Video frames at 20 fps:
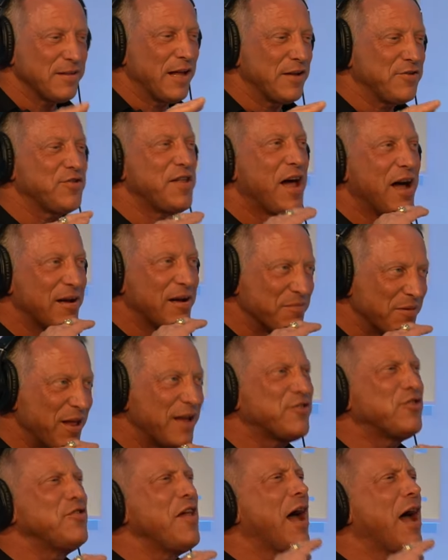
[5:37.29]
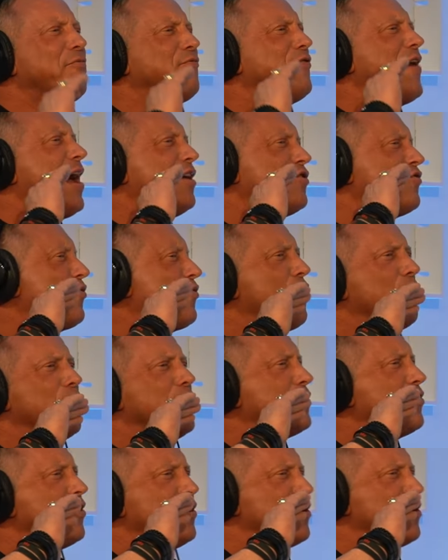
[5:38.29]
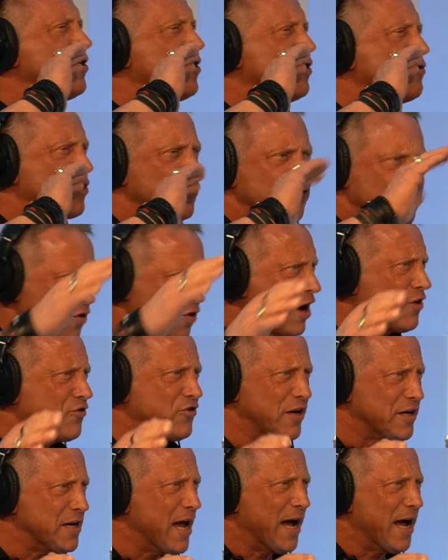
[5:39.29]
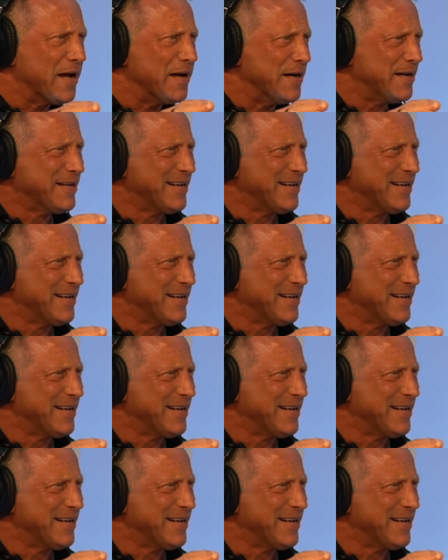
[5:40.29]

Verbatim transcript: us not let's not fast forward to your destruction yet.